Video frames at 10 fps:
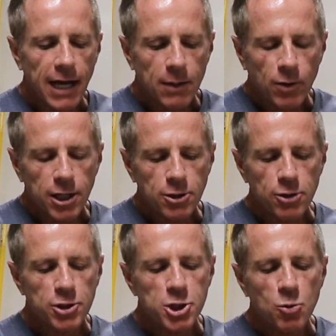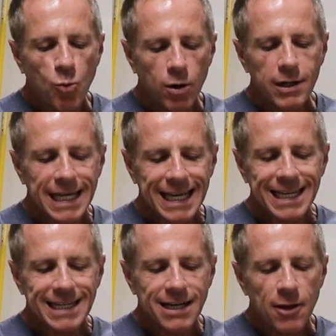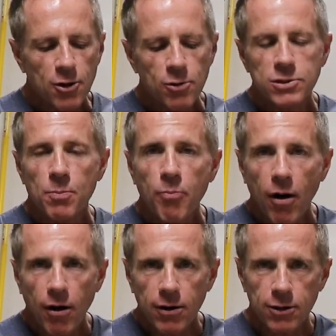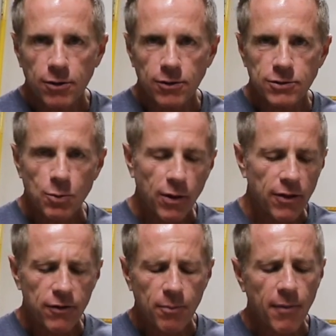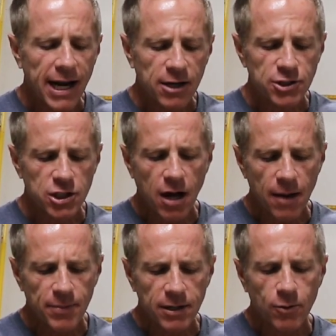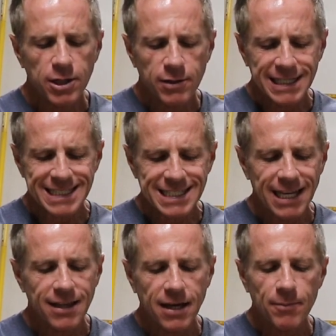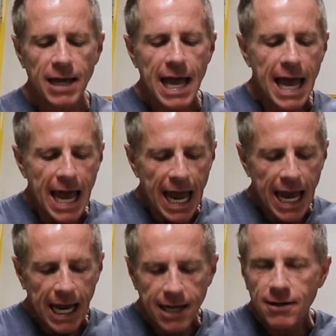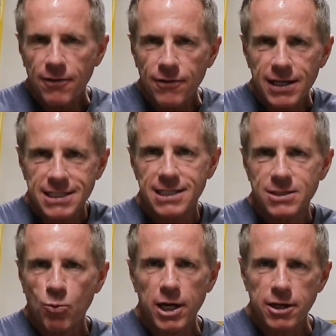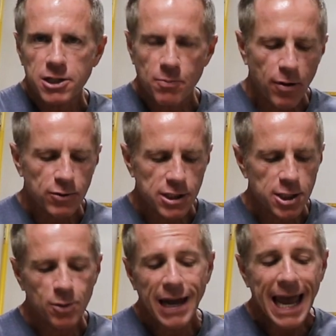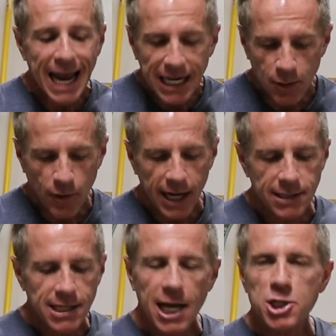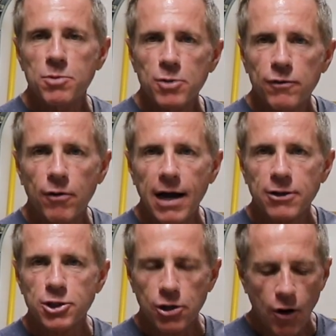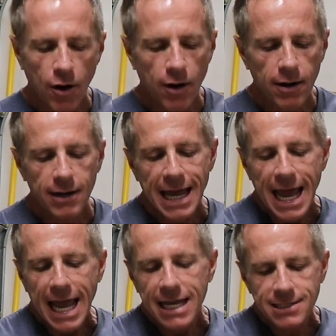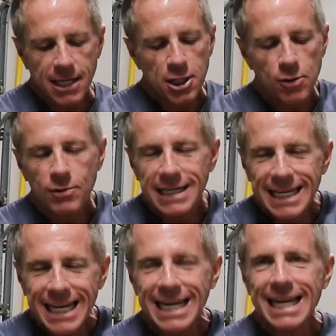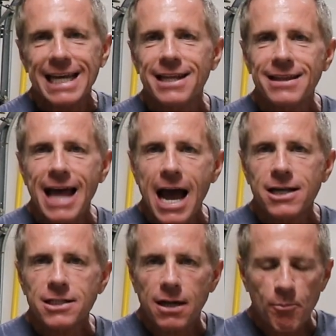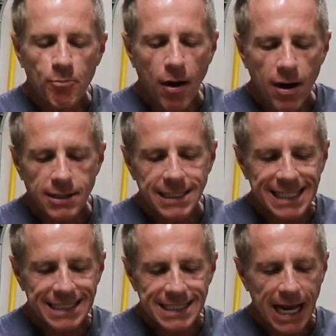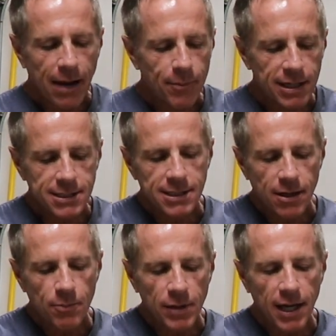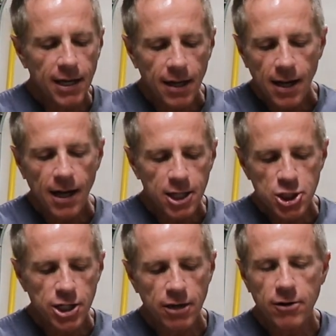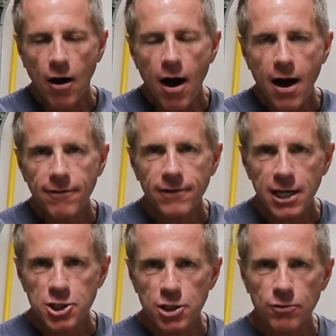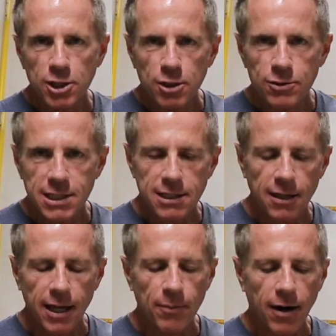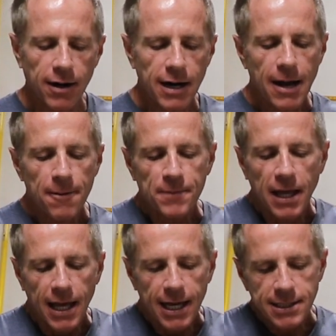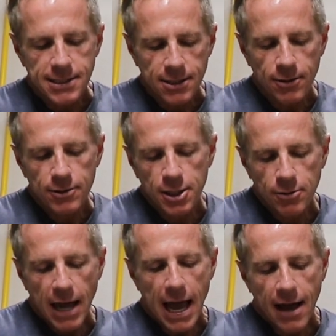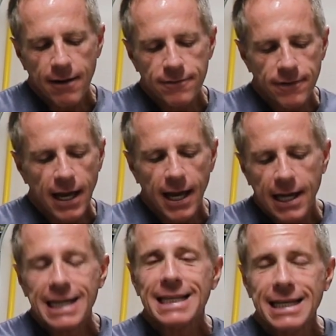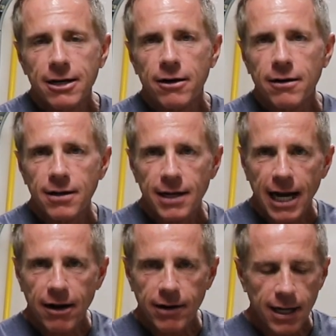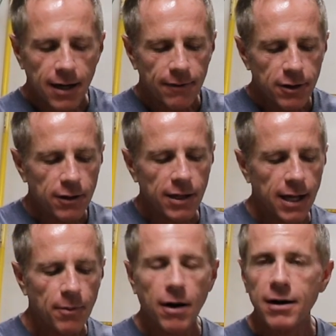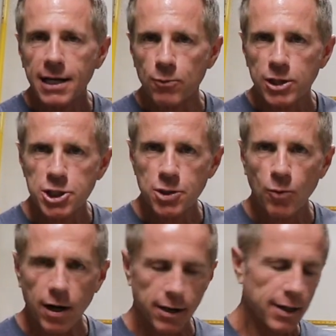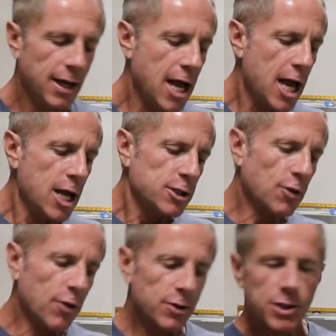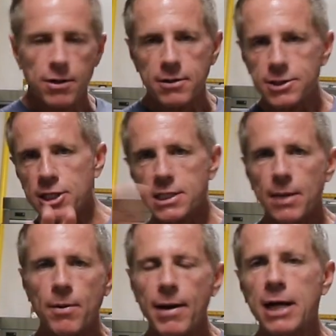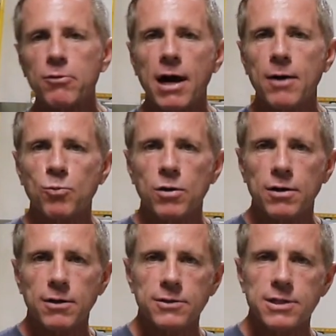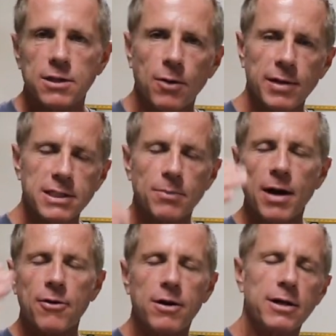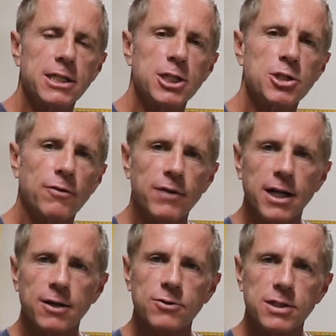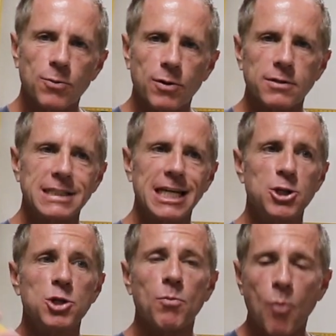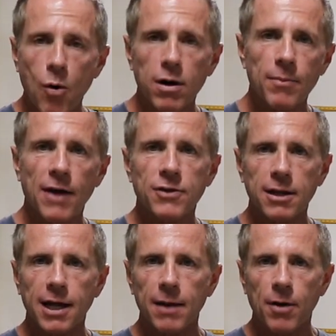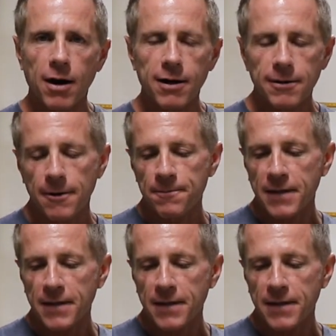and what you do is you work in those particles, whether they're microscopic or you can see them, and this is what you're supposed to do anyways as you move around your car, is that you knead in that bonded contaminants that are being sheared off as you use this clay bar until you have a cleaner area of your clay bar in which to work. So those are just some of my ground rules. There'll be some other additional videos that will teach you more about the clay bar,